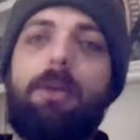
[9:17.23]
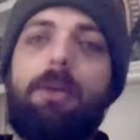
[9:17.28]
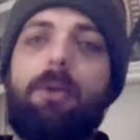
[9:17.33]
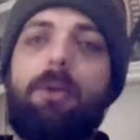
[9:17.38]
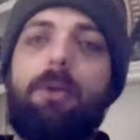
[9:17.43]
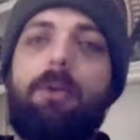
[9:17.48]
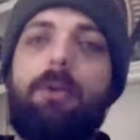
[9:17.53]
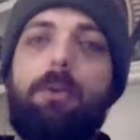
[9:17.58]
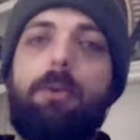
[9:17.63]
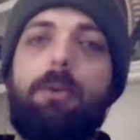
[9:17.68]

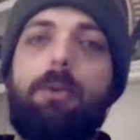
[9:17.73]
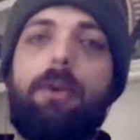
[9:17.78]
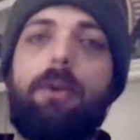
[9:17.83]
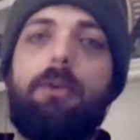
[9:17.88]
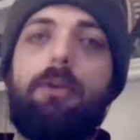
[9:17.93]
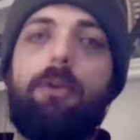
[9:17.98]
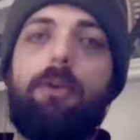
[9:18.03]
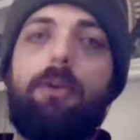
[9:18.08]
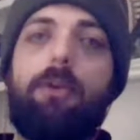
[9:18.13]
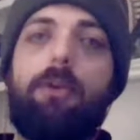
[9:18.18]
Rose had a really
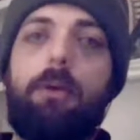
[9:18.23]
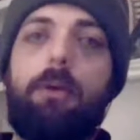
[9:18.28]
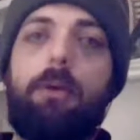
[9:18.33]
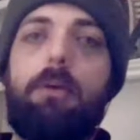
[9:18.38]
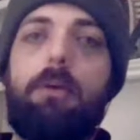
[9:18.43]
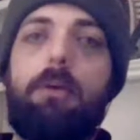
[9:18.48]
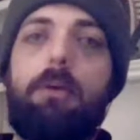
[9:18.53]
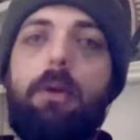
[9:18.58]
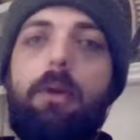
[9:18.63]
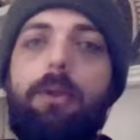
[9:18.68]
good showing.
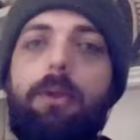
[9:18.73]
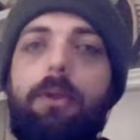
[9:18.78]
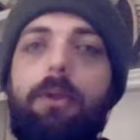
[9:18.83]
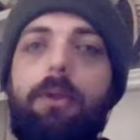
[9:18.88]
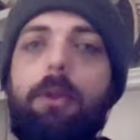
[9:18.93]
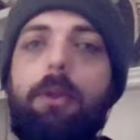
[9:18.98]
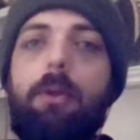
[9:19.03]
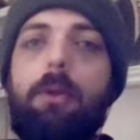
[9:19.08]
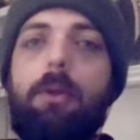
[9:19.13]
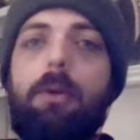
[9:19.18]
I
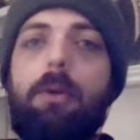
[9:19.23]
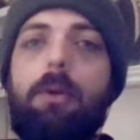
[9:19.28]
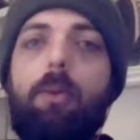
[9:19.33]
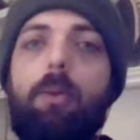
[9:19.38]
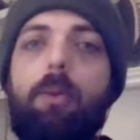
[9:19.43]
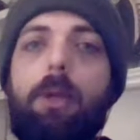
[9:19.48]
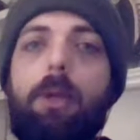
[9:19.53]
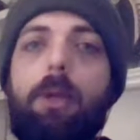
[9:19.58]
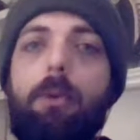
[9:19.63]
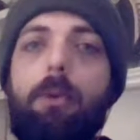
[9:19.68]
thought they would look
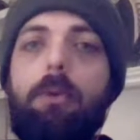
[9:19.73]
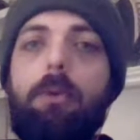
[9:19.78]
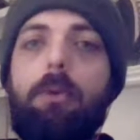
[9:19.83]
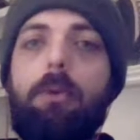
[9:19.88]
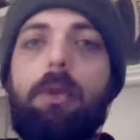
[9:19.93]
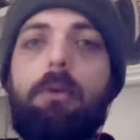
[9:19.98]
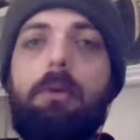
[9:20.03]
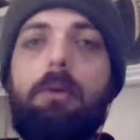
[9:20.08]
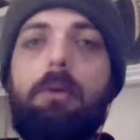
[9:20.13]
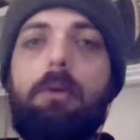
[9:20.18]
way more
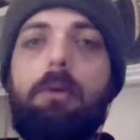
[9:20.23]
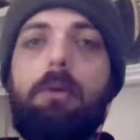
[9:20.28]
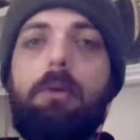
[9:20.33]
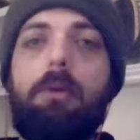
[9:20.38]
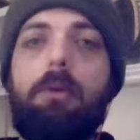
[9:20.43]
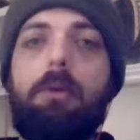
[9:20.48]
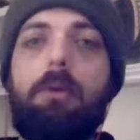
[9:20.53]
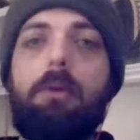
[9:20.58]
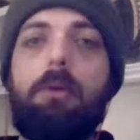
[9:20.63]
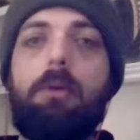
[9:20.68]
green
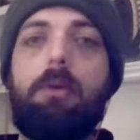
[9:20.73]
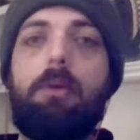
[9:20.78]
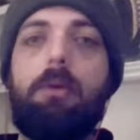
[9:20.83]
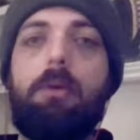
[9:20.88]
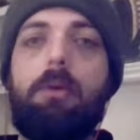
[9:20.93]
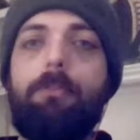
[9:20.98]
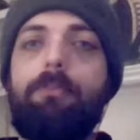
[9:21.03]
than they did.